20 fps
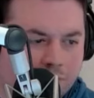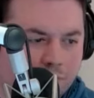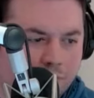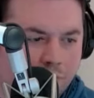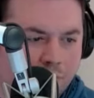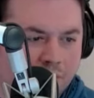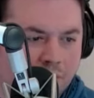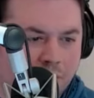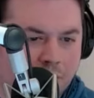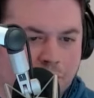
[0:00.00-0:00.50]
that
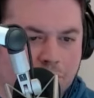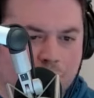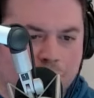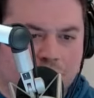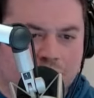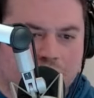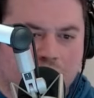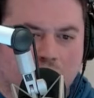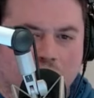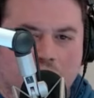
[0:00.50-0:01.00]
Doritos
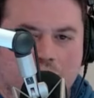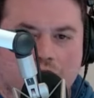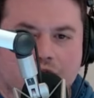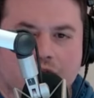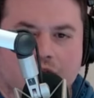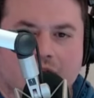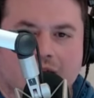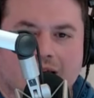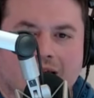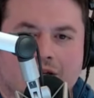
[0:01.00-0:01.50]
was
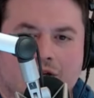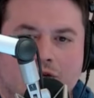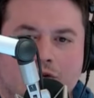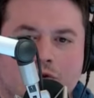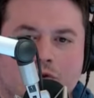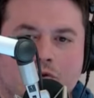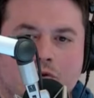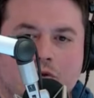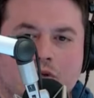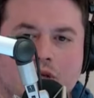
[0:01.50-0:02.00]
launching a
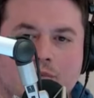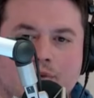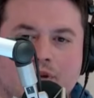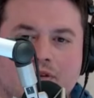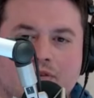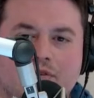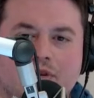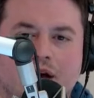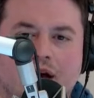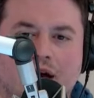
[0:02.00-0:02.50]
new
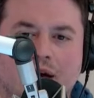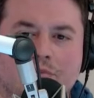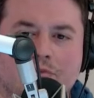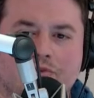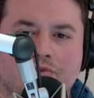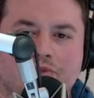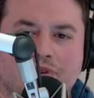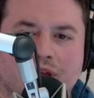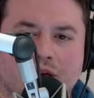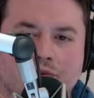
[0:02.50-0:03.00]
limited time
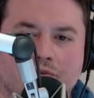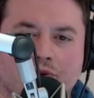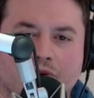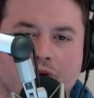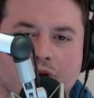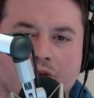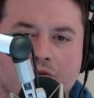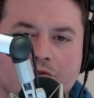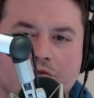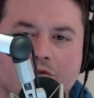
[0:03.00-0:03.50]

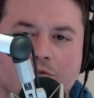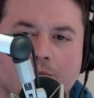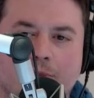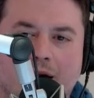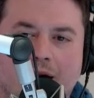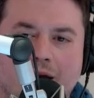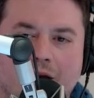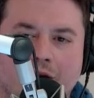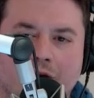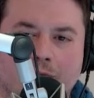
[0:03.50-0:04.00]
flavor
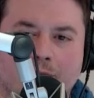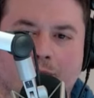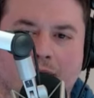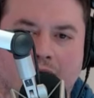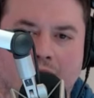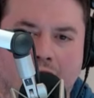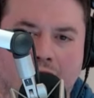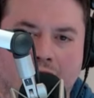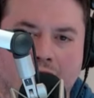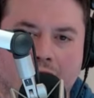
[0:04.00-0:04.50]
inspired
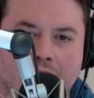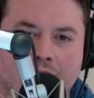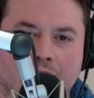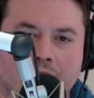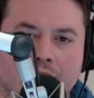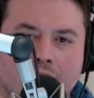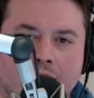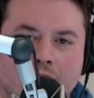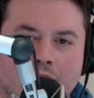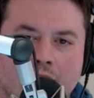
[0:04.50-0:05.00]
by
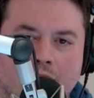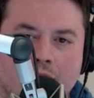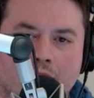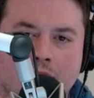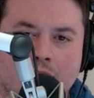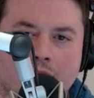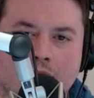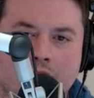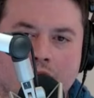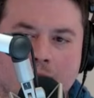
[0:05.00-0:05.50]

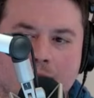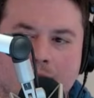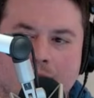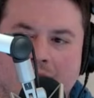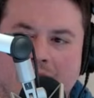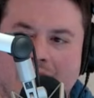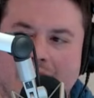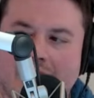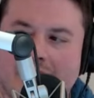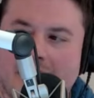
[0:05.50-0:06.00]
the
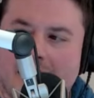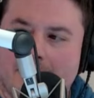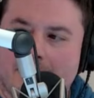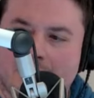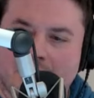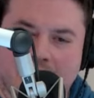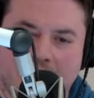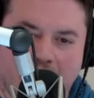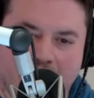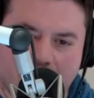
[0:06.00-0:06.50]
Baja
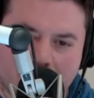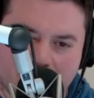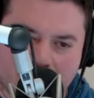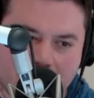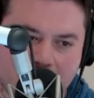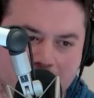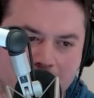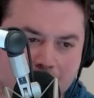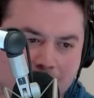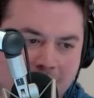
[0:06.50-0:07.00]

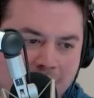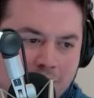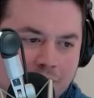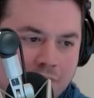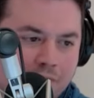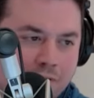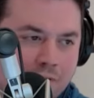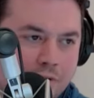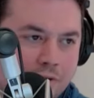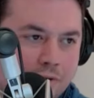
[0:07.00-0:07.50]
Blast, the
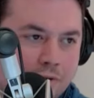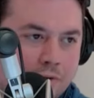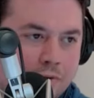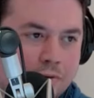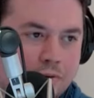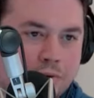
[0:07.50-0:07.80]
Mountain Dew